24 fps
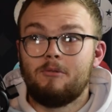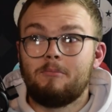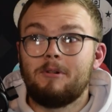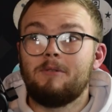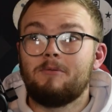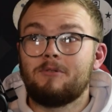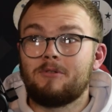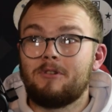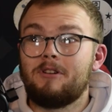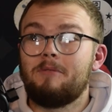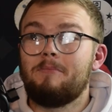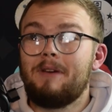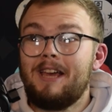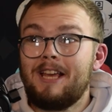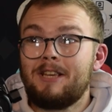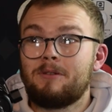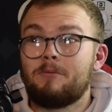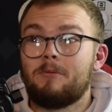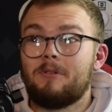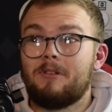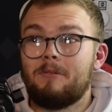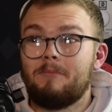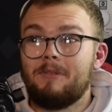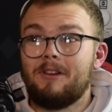nobody was going to
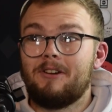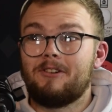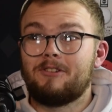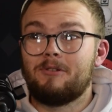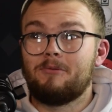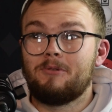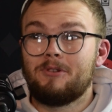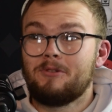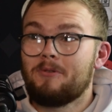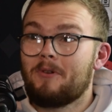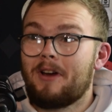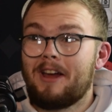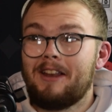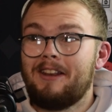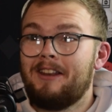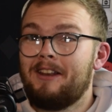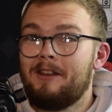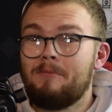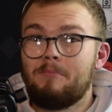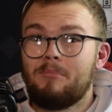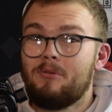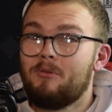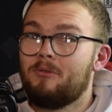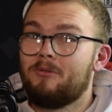mess with him there, so there was no getting
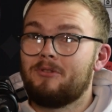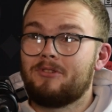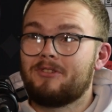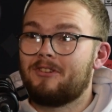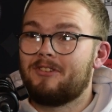any booze.